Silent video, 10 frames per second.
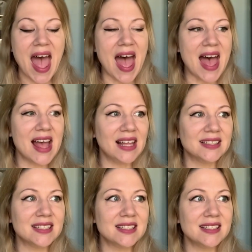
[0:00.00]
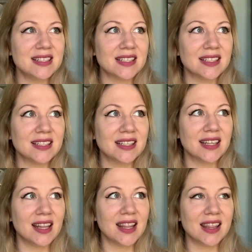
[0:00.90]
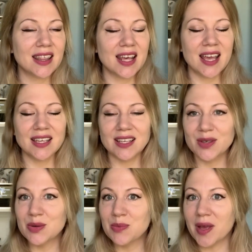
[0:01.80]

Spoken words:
And thank you,